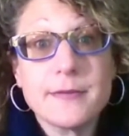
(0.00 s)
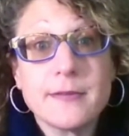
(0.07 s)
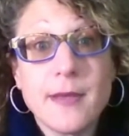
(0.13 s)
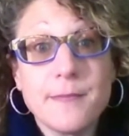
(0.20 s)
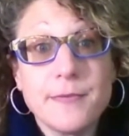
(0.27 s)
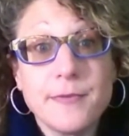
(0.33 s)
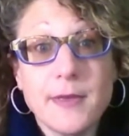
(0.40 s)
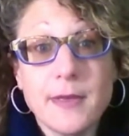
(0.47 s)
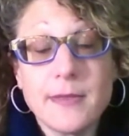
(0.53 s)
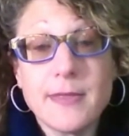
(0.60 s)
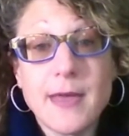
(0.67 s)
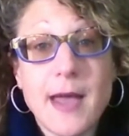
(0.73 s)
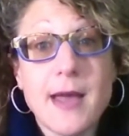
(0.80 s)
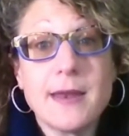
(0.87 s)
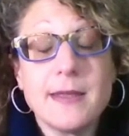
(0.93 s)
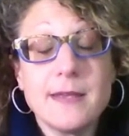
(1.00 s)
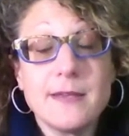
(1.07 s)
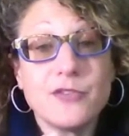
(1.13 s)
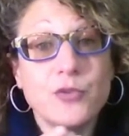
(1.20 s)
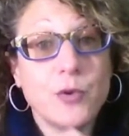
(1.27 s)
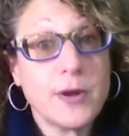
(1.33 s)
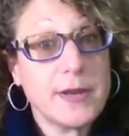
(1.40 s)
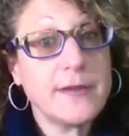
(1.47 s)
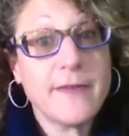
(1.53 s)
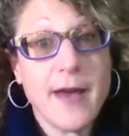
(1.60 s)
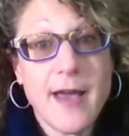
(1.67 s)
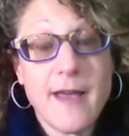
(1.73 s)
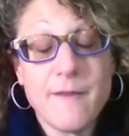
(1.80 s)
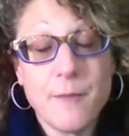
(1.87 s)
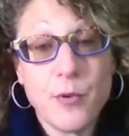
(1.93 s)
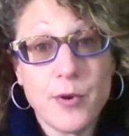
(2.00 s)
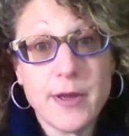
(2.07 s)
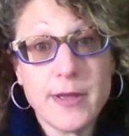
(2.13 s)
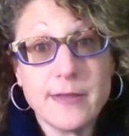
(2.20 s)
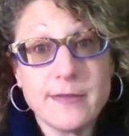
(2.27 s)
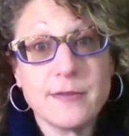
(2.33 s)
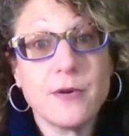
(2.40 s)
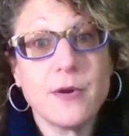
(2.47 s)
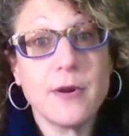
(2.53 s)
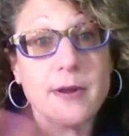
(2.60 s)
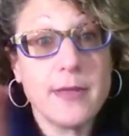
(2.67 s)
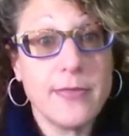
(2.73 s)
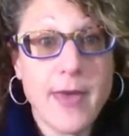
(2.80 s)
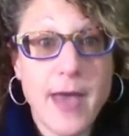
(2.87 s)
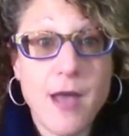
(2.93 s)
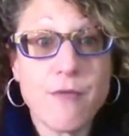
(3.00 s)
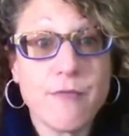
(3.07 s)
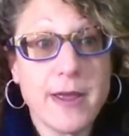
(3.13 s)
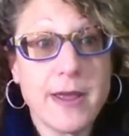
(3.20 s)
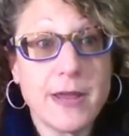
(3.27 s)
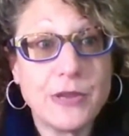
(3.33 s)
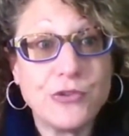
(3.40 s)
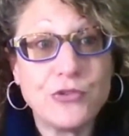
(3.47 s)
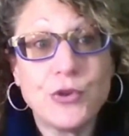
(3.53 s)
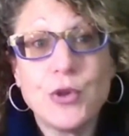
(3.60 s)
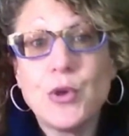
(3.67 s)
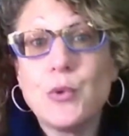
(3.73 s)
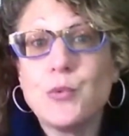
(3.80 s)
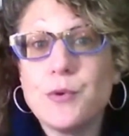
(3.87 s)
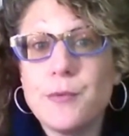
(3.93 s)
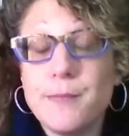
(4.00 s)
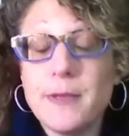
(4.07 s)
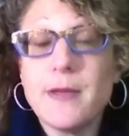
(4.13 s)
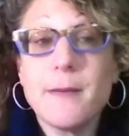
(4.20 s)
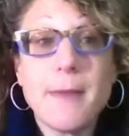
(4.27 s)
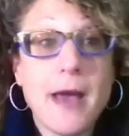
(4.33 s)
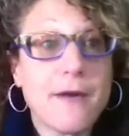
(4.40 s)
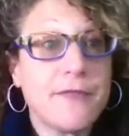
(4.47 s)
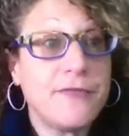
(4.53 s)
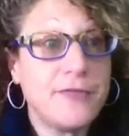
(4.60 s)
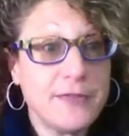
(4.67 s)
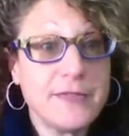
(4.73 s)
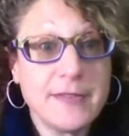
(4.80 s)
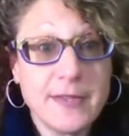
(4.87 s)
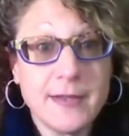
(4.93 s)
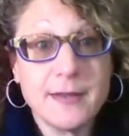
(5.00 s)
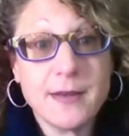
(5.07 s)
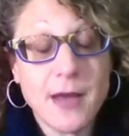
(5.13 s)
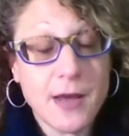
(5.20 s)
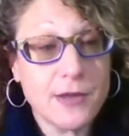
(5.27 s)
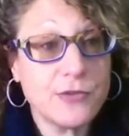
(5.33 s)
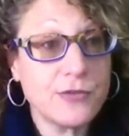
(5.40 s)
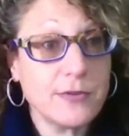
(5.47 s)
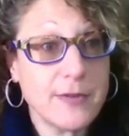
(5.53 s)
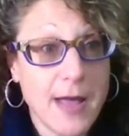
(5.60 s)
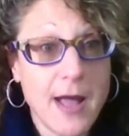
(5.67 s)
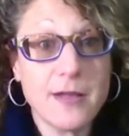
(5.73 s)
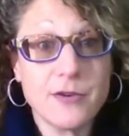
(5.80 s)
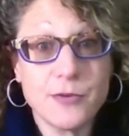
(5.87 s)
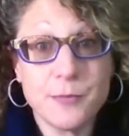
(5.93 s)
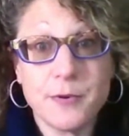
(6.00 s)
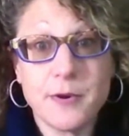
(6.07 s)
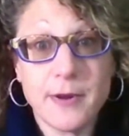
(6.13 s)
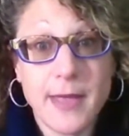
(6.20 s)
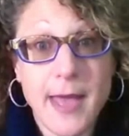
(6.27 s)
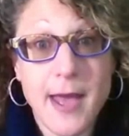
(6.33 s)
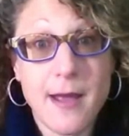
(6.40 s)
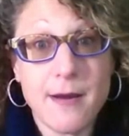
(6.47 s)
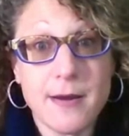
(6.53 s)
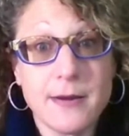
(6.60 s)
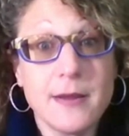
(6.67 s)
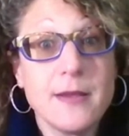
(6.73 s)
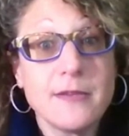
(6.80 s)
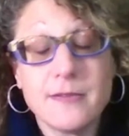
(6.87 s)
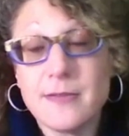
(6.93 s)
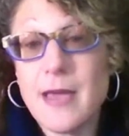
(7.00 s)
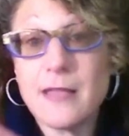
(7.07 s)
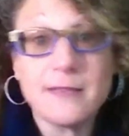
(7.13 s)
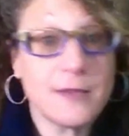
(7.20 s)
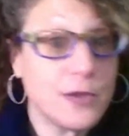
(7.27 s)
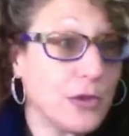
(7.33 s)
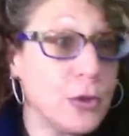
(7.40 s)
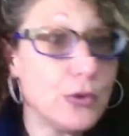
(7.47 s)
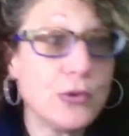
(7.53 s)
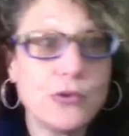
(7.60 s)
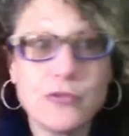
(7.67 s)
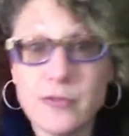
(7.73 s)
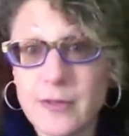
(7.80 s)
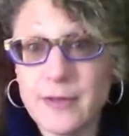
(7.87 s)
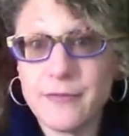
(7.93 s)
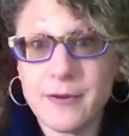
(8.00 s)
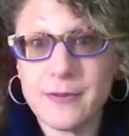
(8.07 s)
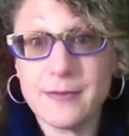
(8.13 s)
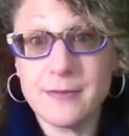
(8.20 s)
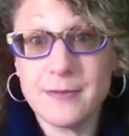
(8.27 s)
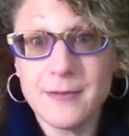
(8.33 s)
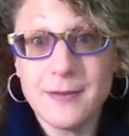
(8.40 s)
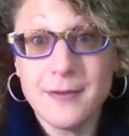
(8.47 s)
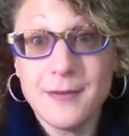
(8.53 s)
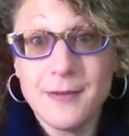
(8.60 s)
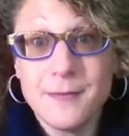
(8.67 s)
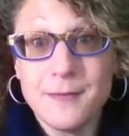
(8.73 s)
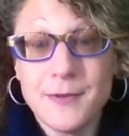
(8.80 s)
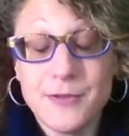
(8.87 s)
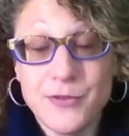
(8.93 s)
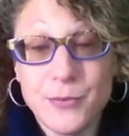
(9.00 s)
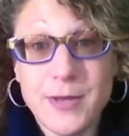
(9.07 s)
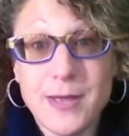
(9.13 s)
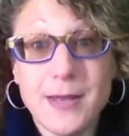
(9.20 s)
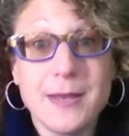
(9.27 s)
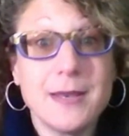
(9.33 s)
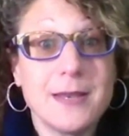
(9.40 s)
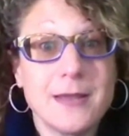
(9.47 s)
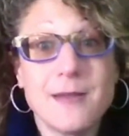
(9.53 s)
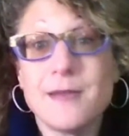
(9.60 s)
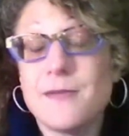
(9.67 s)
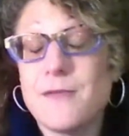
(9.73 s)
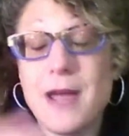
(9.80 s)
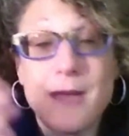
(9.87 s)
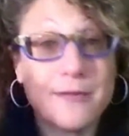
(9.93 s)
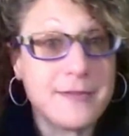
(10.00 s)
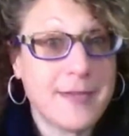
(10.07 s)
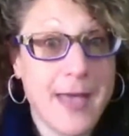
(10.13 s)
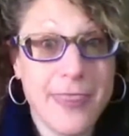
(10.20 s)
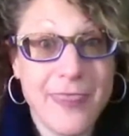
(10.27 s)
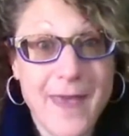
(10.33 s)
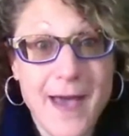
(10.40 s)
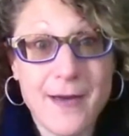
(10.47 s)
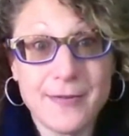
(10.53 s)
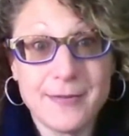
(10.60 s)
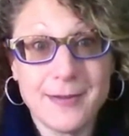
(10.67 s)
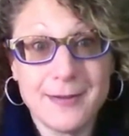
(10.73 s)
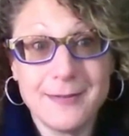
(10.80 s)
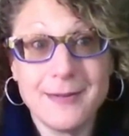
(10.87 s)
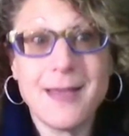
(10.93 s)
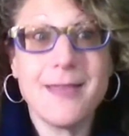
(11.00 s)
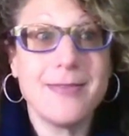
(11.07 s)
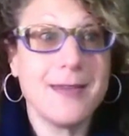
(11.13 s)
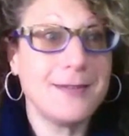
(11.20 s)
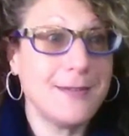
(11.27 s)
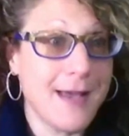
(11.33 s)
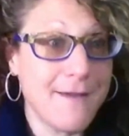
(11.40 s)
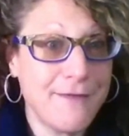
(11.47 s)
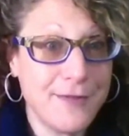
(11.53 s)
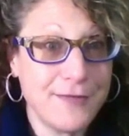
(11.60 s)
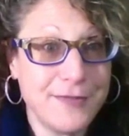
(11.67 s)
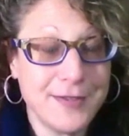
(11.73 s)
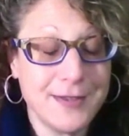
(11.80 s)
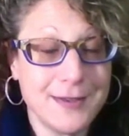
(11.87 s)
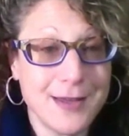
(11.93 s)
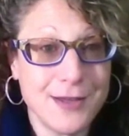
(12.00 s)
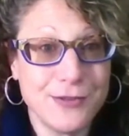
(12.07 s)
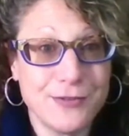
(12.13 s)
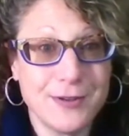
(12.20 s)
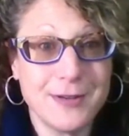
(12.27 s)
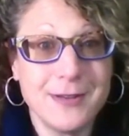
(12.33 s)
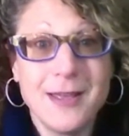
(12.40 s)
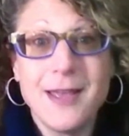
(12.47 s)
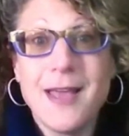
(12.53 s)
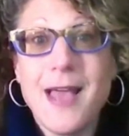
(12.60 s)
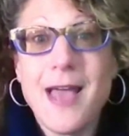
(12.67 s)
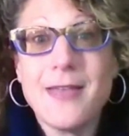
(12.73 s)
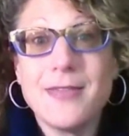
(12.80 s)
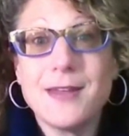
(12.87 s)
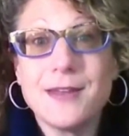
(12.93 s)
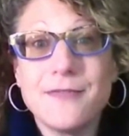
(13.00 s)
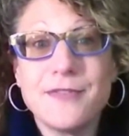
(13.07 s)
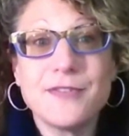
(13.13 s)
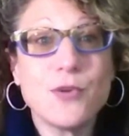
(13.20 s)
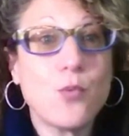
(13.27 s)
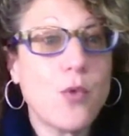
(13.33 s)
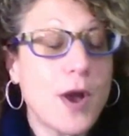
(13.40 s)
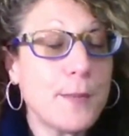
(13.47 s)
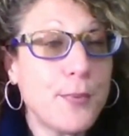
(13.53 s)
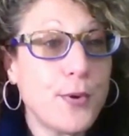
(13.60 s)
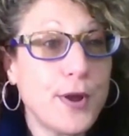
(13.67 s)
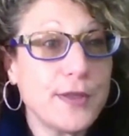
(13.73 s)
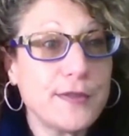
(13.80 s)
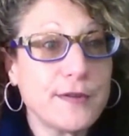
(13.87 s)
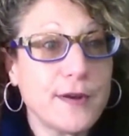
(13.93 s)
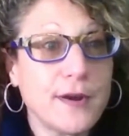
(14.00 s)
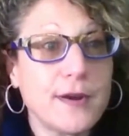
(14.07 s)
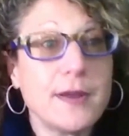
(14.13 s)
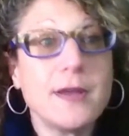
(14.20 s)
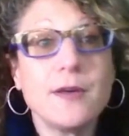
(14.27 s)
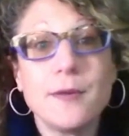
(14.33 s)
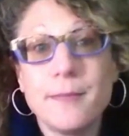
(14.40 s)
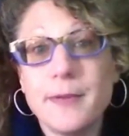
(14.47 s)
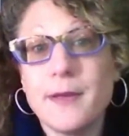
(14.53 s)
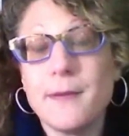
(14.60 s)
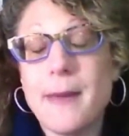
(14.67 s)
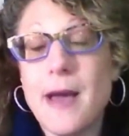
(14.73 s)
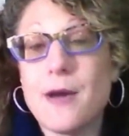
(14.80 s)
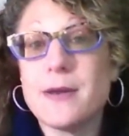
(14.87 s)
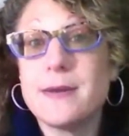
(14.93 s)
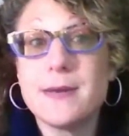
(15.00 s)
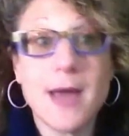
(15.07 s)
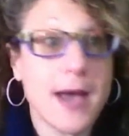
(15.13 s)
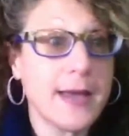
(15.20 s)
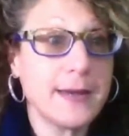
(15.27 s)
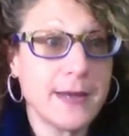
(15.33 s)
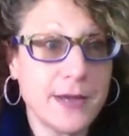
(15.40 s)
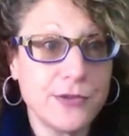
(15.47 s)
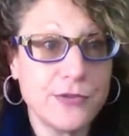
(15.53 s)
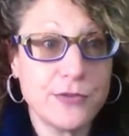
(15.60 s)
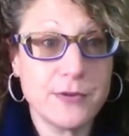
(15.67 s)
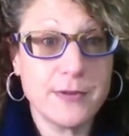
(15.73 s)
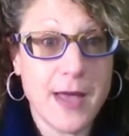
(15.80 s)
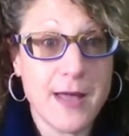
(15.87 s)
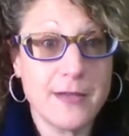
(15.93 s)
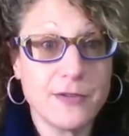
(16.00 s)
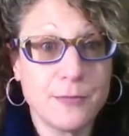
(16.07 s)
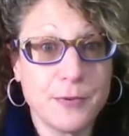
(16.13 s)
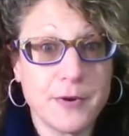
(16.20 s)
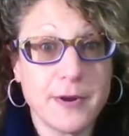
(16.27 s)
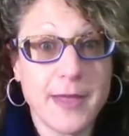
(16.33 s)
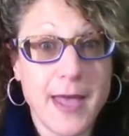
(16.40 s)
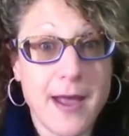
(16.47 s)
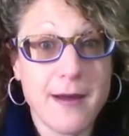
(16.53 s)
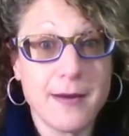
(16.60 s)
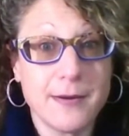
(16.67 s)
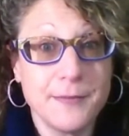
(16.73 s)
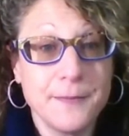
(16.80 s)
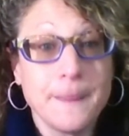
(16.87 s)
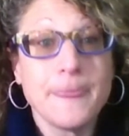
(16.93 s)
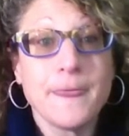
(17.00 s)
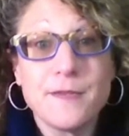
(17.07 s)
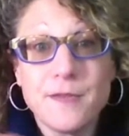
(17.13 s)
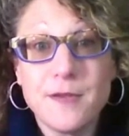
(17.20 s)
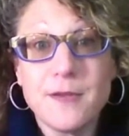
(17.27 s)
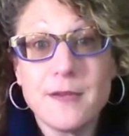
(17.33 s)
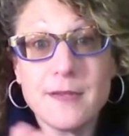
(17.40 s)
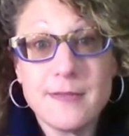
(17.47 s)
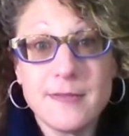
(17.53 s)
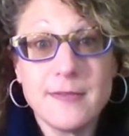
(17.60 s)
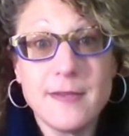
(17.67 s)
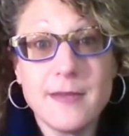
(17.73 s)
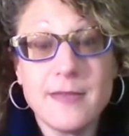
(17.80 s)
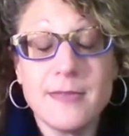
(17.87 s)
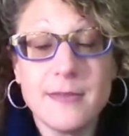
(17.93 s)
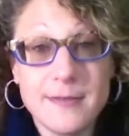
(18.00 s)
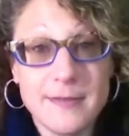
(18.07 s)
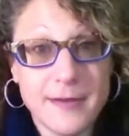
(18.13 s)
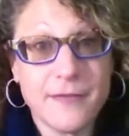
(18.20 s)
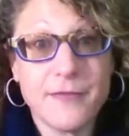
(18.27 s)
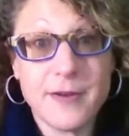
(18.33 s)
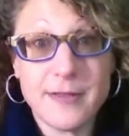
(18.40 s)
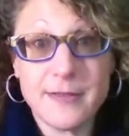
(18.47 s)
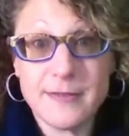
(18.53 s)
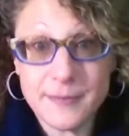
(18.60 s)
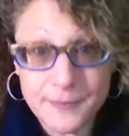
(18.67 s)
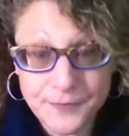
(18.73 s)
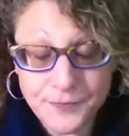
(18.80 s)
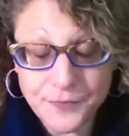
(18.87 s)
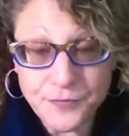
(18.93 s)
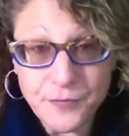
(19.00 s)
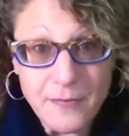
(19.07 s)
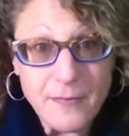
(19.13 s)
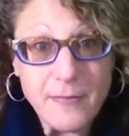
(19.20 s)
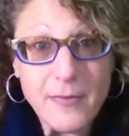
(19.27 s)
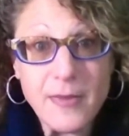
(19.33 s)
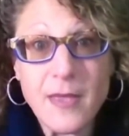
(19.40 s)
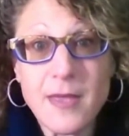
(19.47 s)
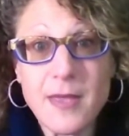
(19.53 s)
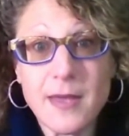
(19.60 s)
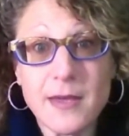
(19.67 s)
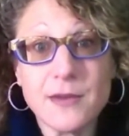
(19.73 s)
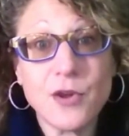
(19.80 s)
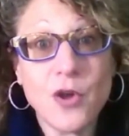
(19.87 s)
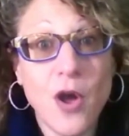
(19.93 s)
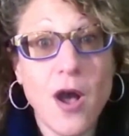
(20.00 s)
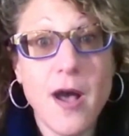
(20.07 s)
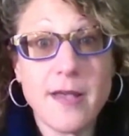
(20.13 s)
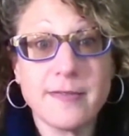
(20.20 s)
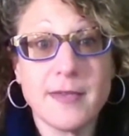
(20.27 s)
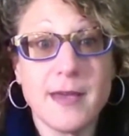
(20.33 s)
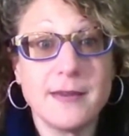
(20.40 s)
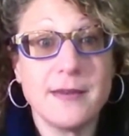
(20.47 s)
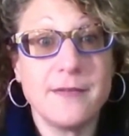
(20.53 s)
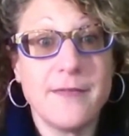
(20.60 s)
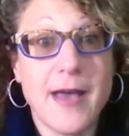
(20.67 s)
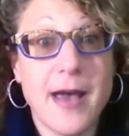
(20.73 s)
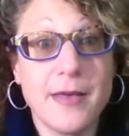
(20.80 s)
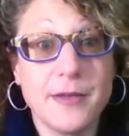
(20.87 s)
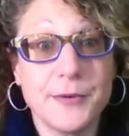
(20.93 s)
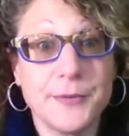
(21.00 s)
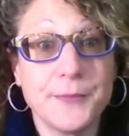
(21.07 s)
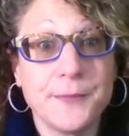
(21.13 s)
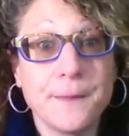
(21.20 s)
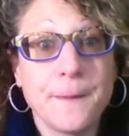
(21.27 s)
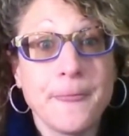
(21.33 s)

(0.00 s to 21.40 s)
Something that is 25 points or in that range would be about $1,500 per carat. So that's a huge difference between around 10,000 and then you have 1,500. And then if it's a 1 pointer, it'll be about $900 per carat. So you can see the difference in cost and in value.